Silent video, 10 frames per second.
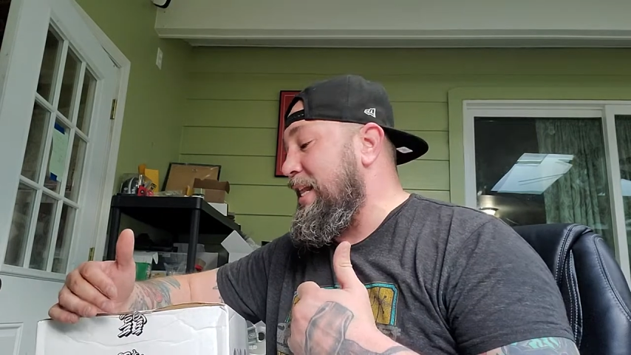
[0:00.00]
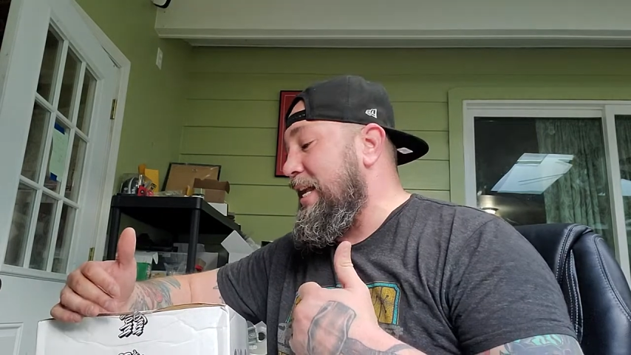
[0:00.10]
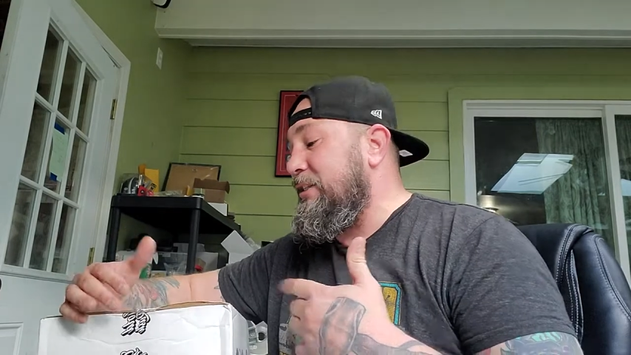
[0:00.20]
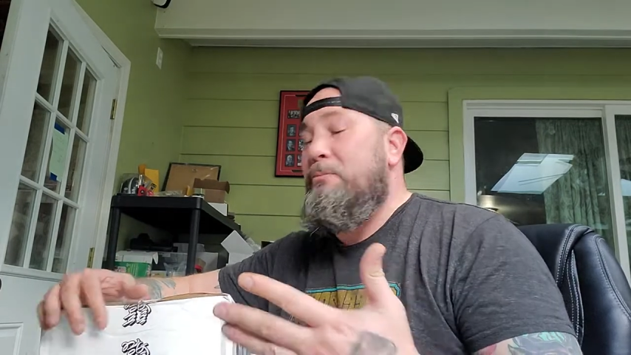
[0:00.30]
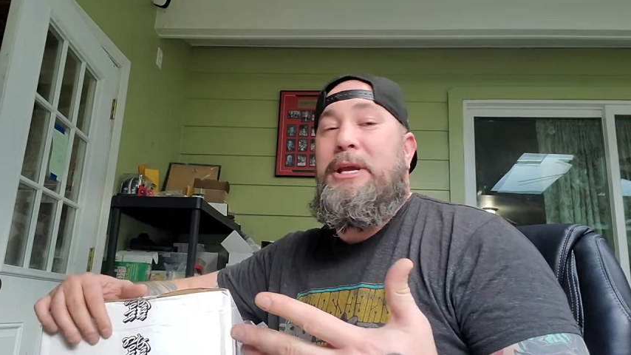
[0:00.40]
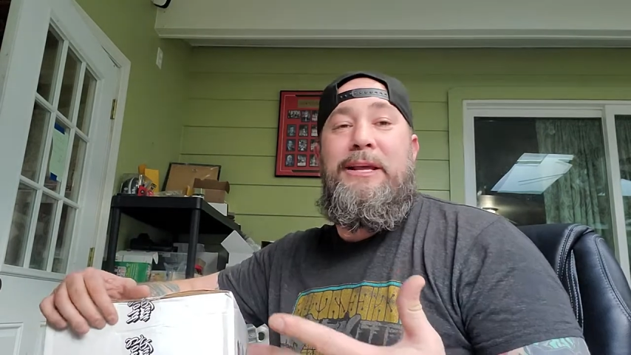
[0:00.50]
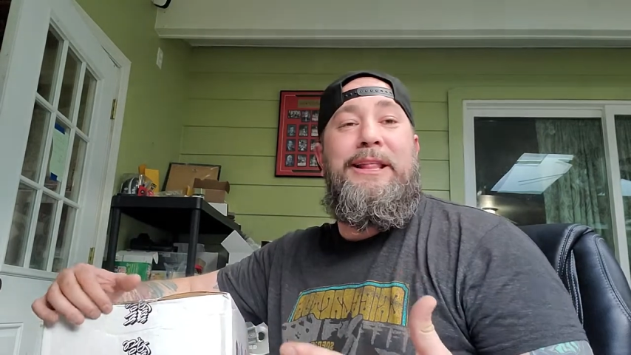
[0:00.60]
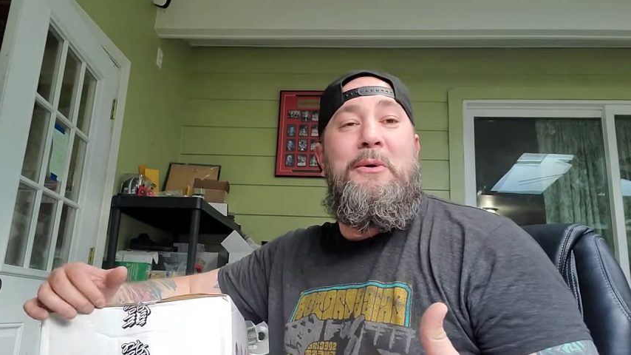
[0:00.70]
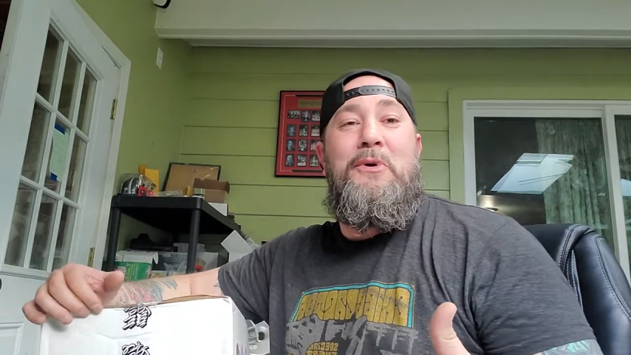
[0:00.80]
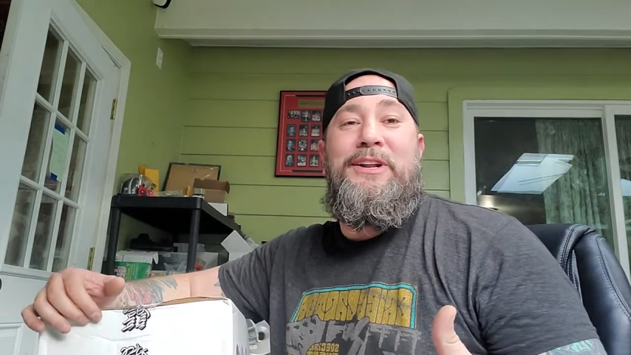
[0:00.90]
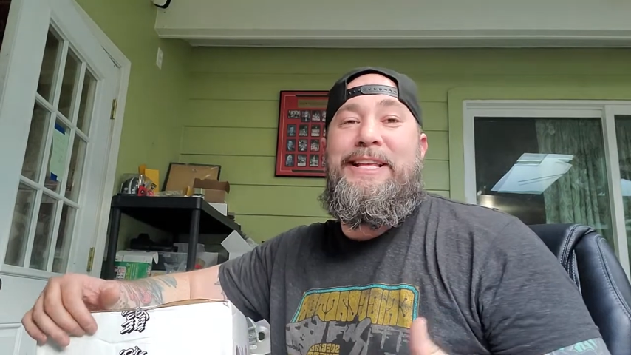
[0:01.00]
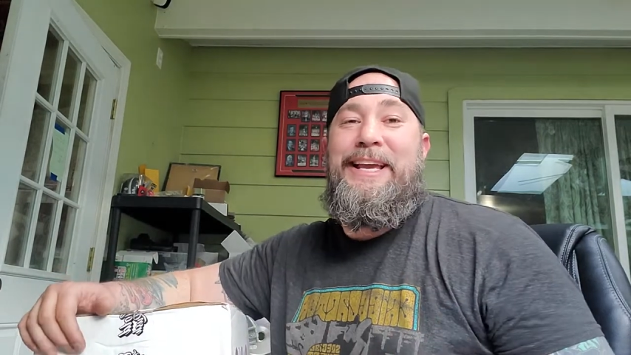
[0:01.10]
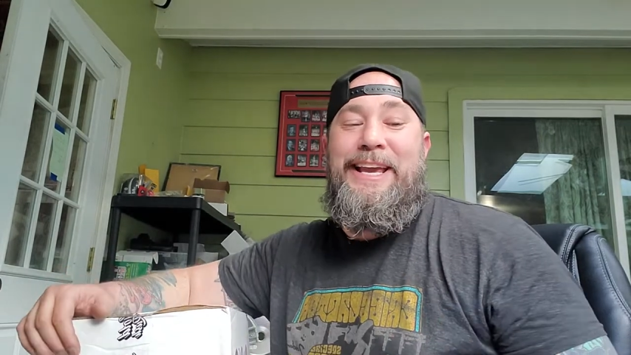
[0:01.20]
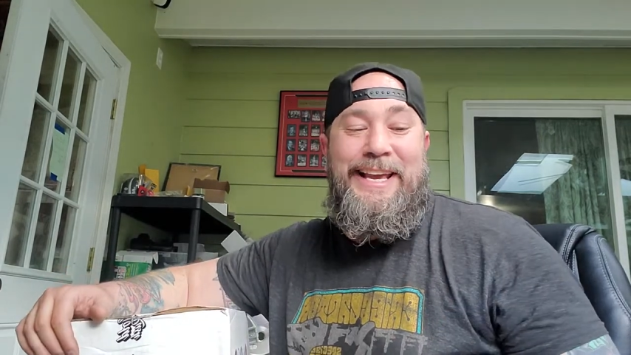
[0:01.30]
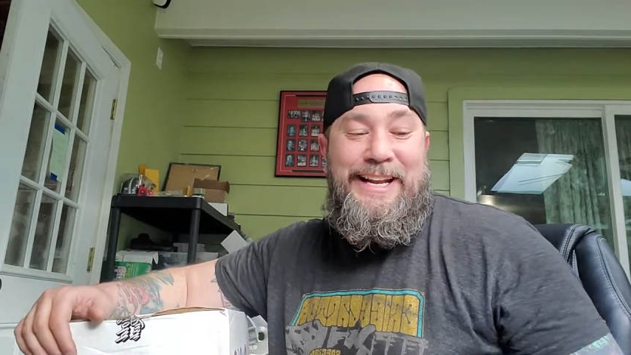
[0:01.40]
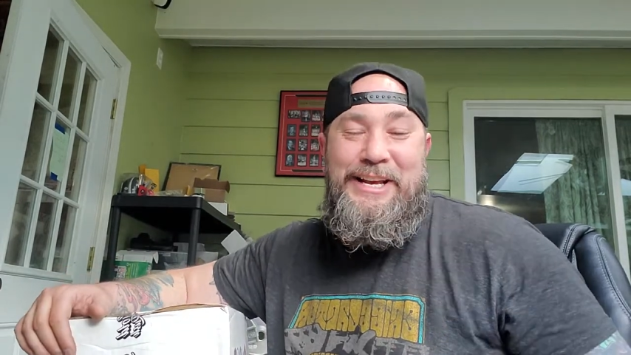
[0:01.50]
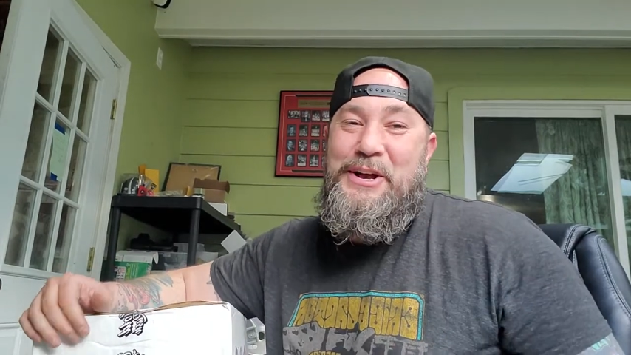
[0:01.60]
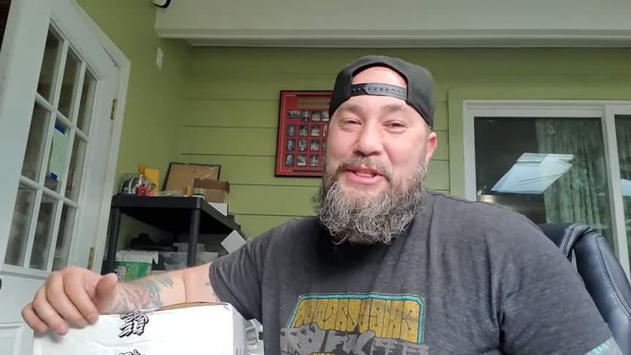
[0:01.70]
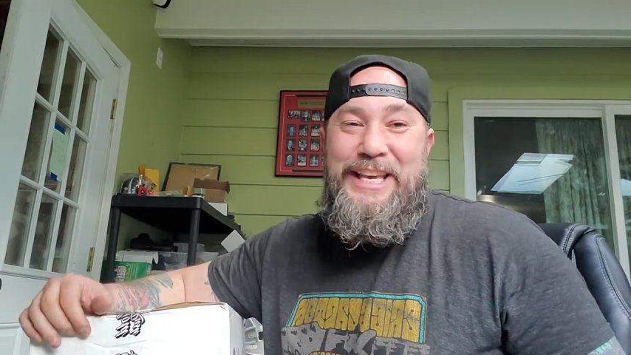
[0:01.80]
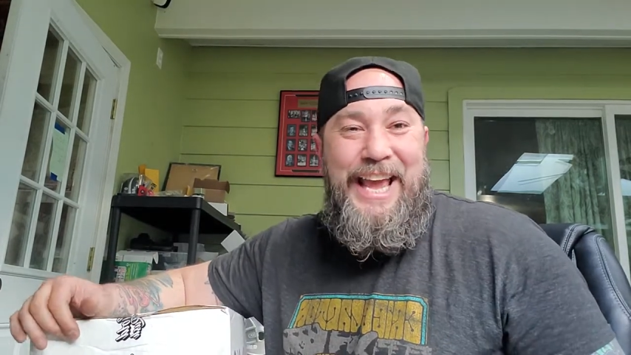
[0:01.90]
that to me and they wanted to get in
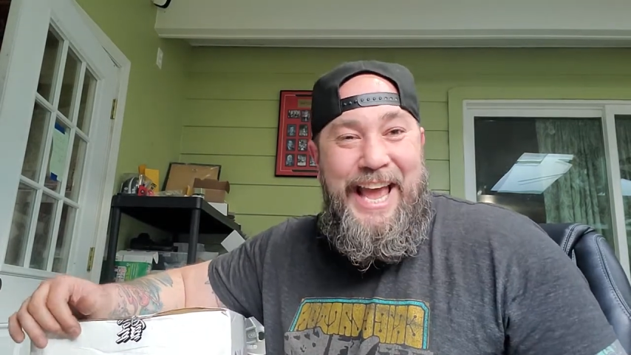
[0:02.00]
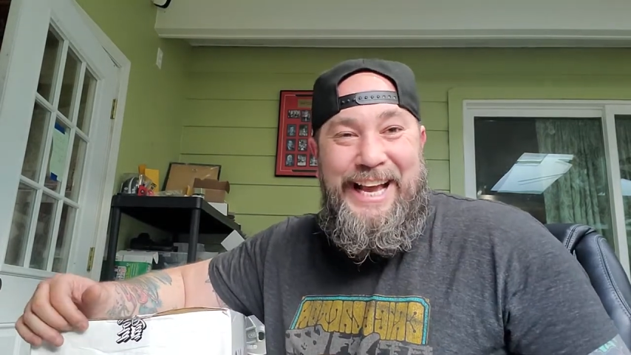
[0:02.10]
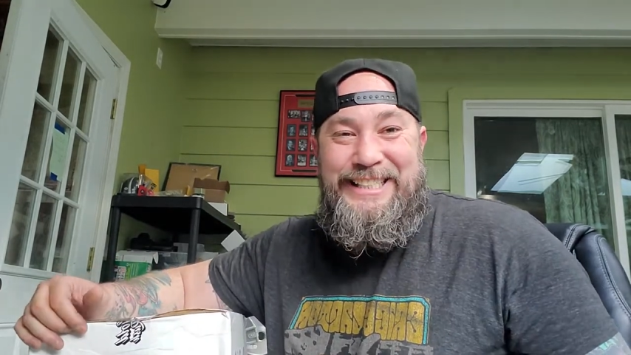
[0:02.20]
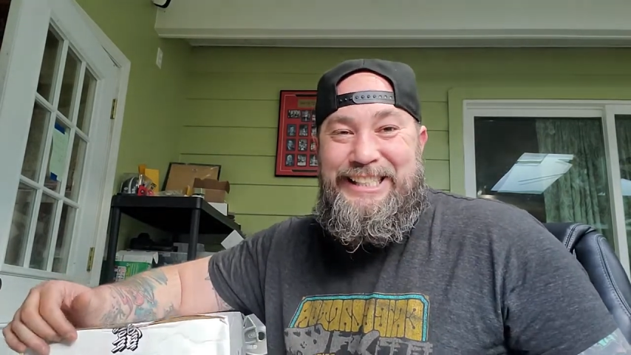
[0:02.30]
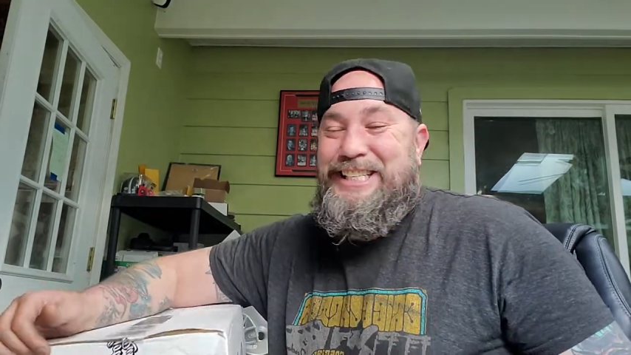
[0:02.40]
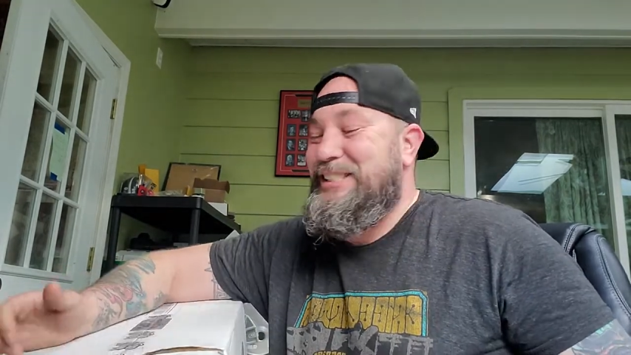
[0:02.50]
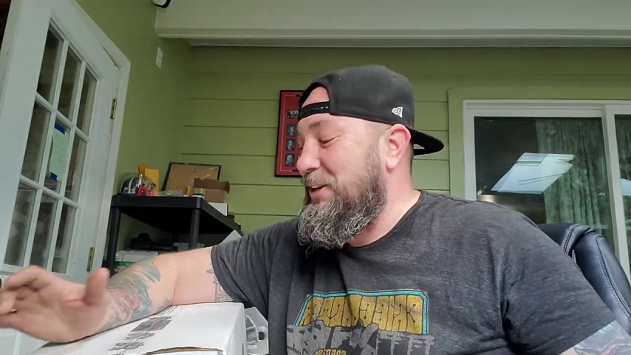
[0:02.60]
on the action.